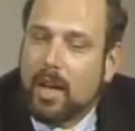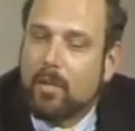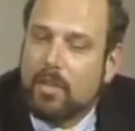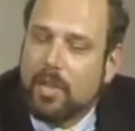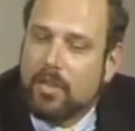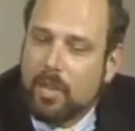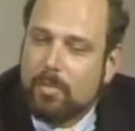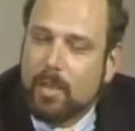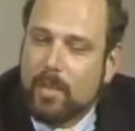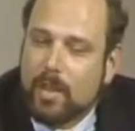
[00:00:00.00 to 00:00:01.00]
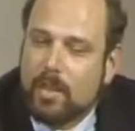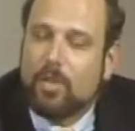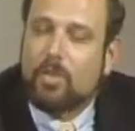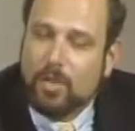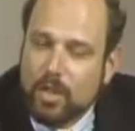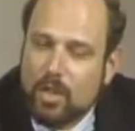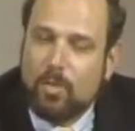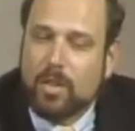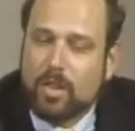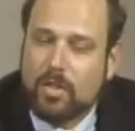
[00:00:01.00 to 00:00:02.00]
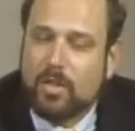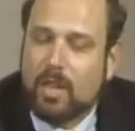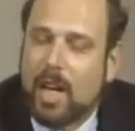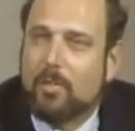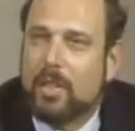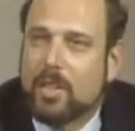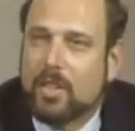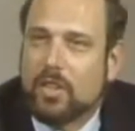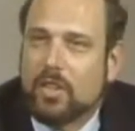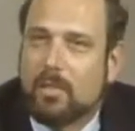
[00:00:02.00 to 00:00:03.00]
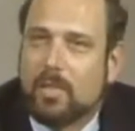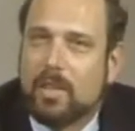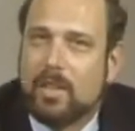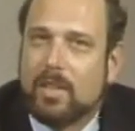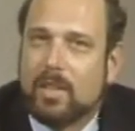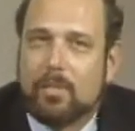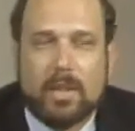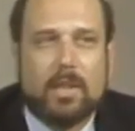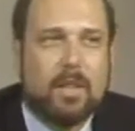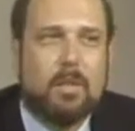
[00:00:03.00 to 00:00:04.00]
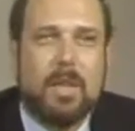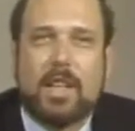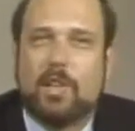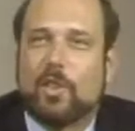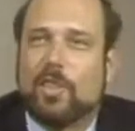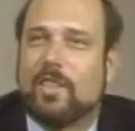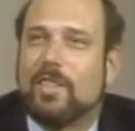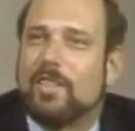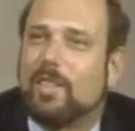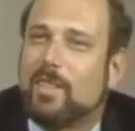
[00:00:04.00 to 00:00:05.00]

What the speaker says: Now, it's implemented with the Unix operating system, but to me that's a